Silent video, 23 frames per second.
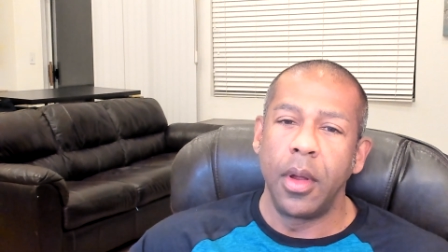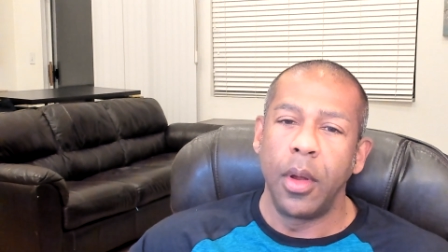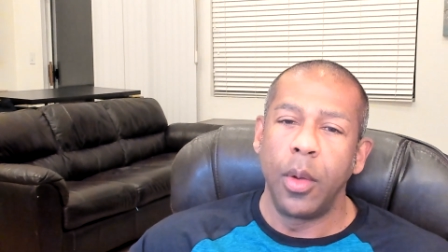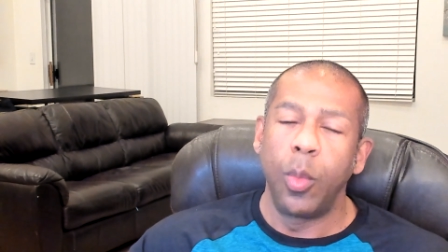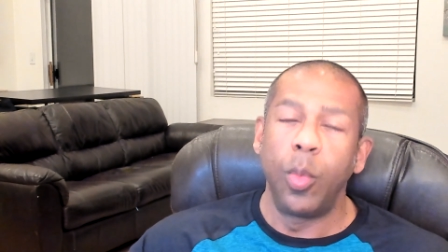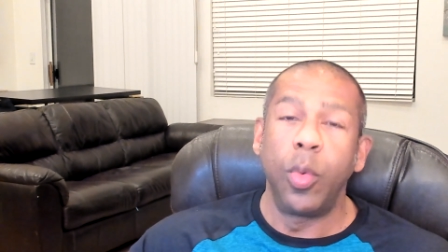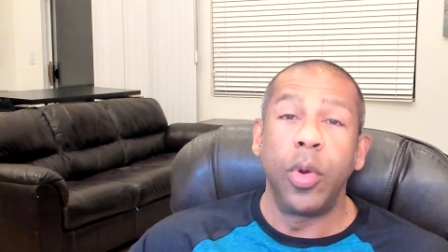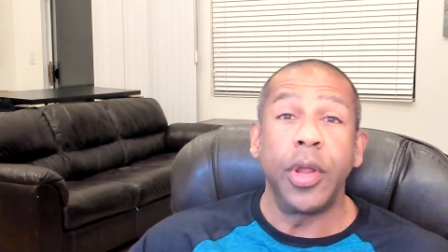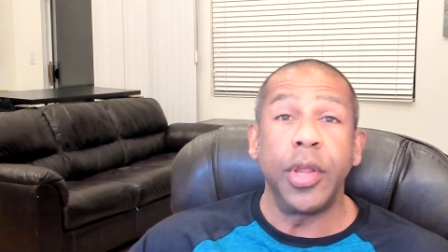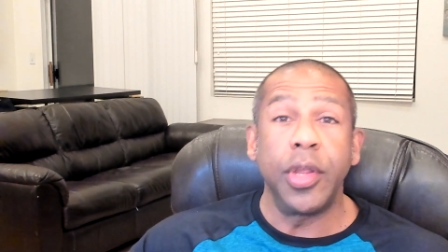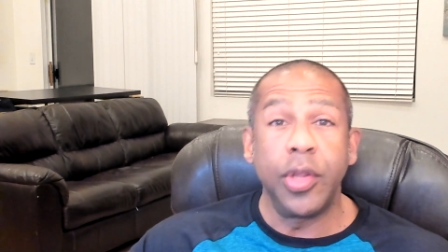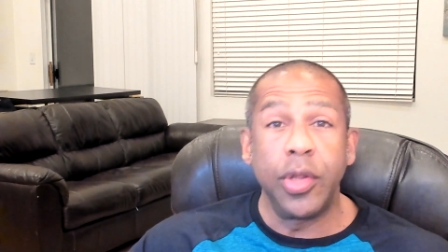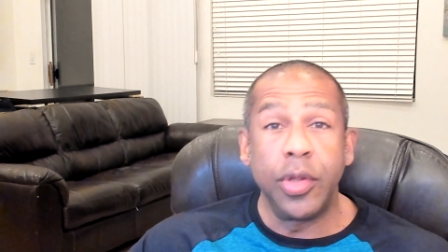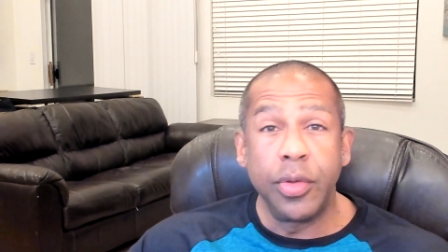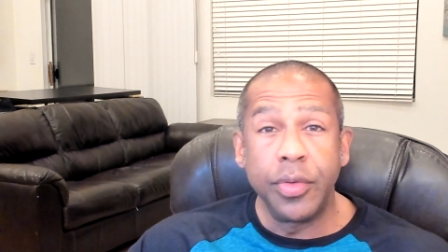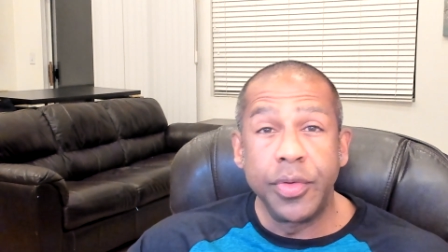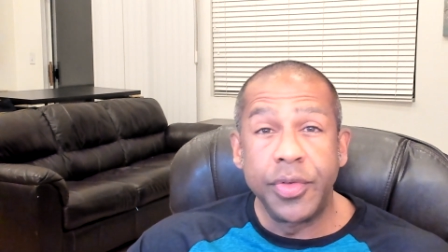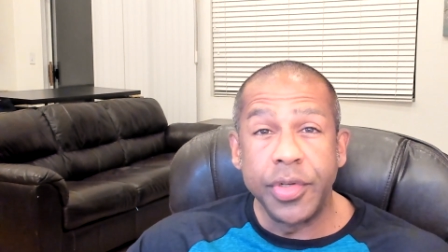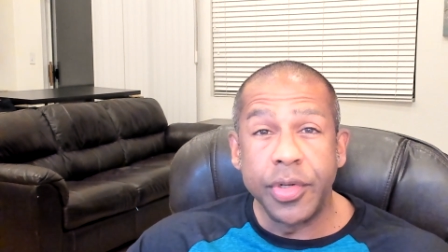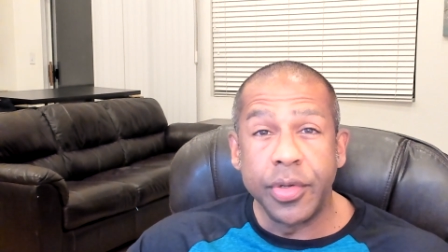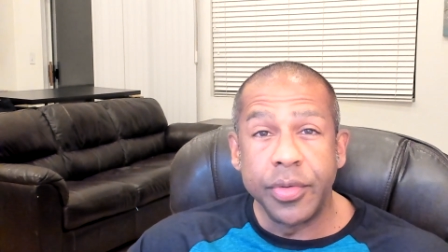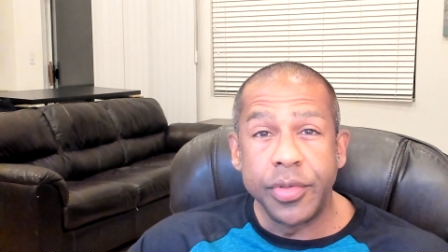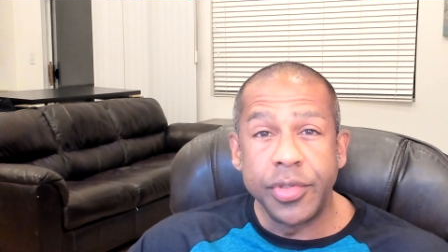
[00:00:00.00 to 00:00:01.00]
what you
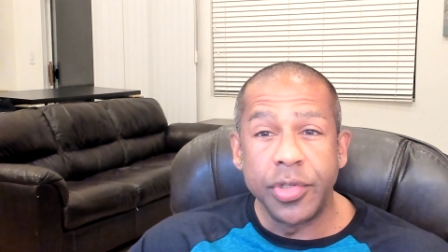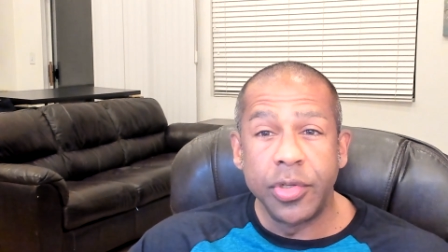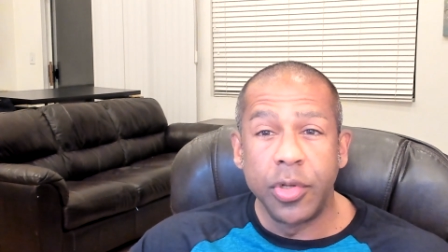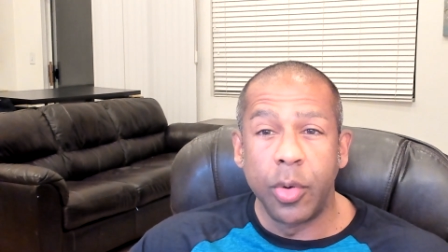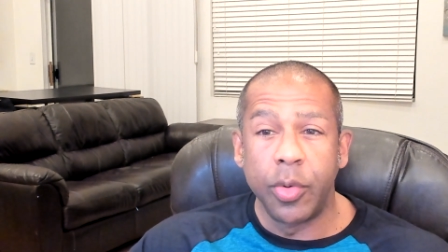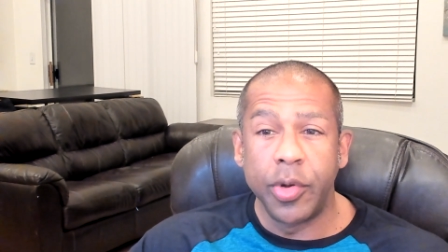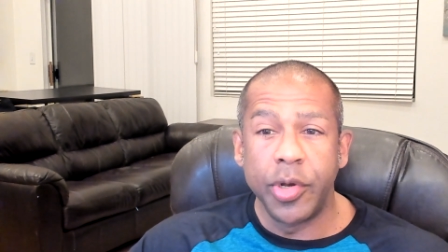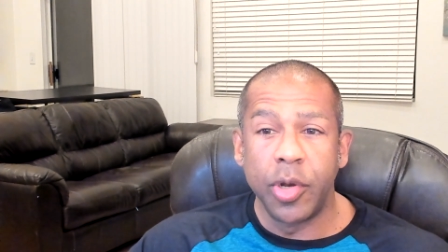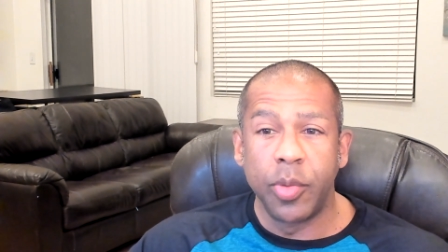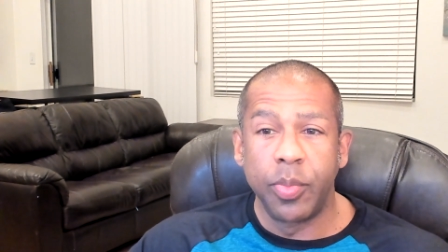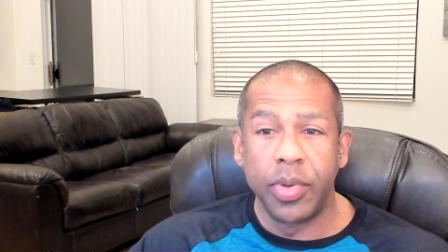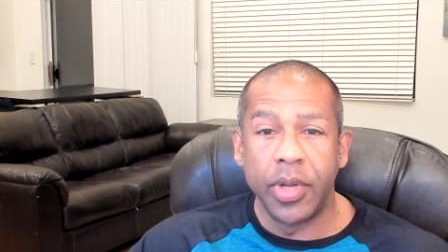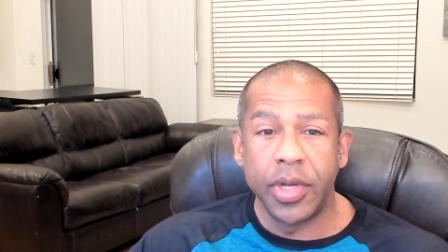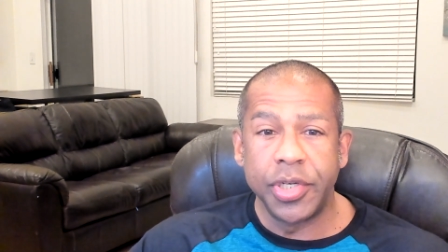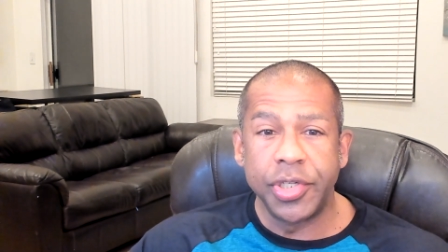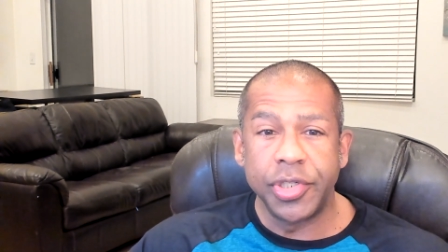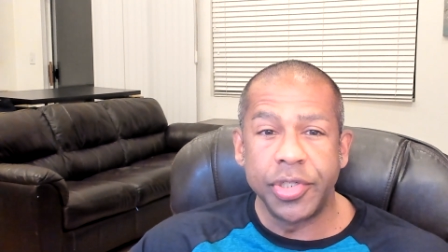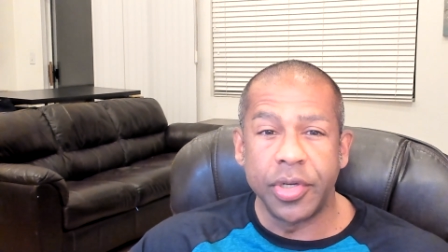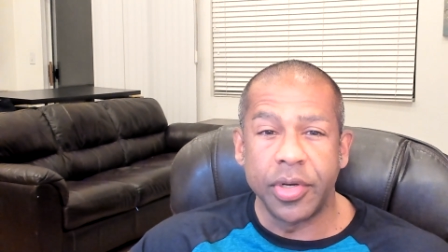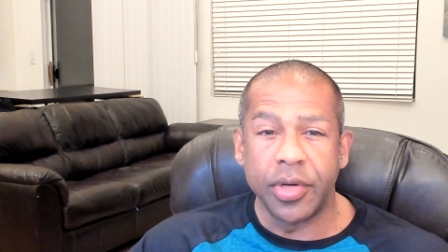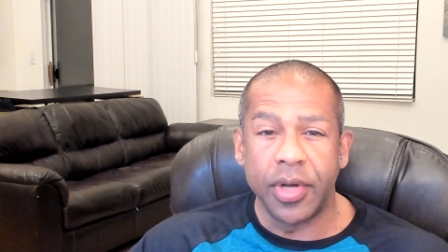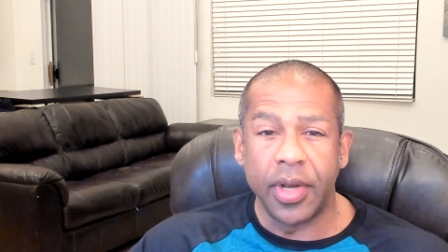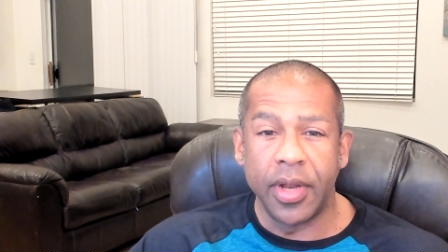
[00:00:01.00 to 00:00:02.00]
do to lower your blood
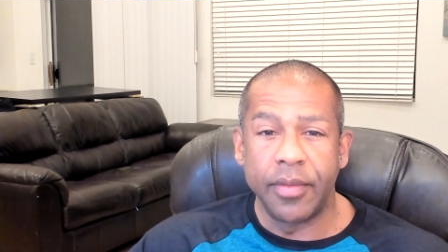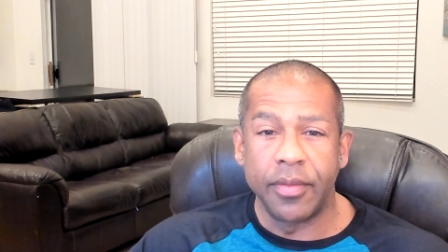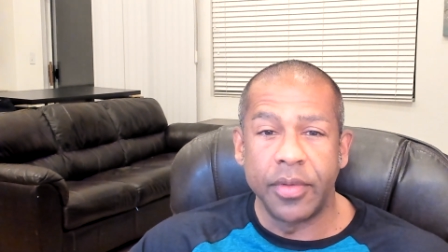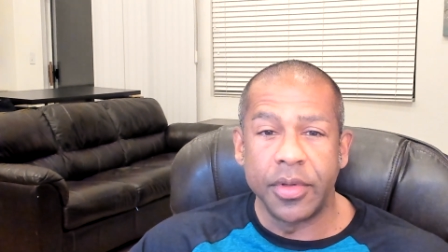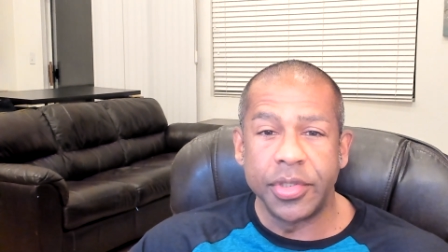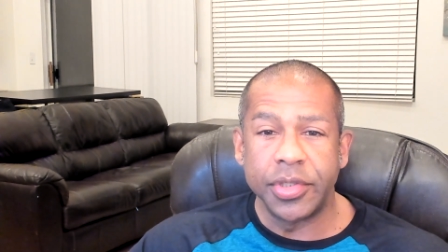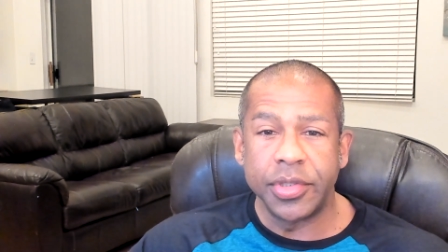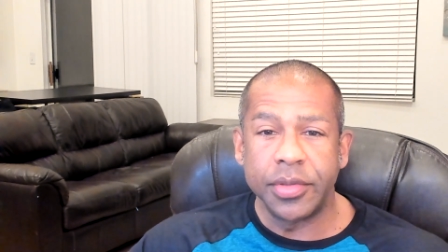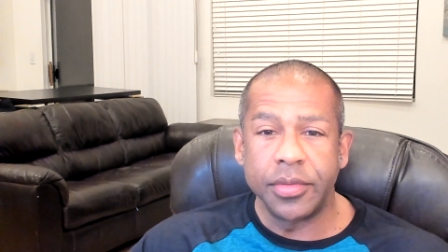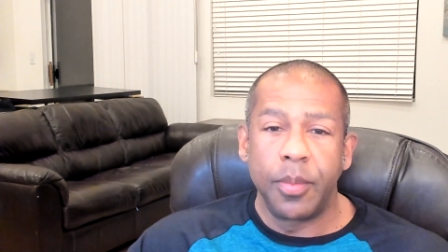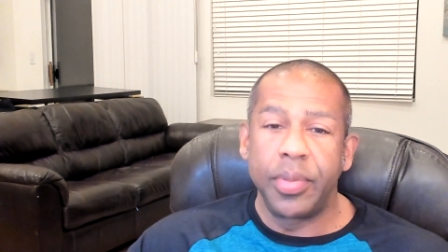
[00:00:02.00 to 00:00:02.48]
sugar levels.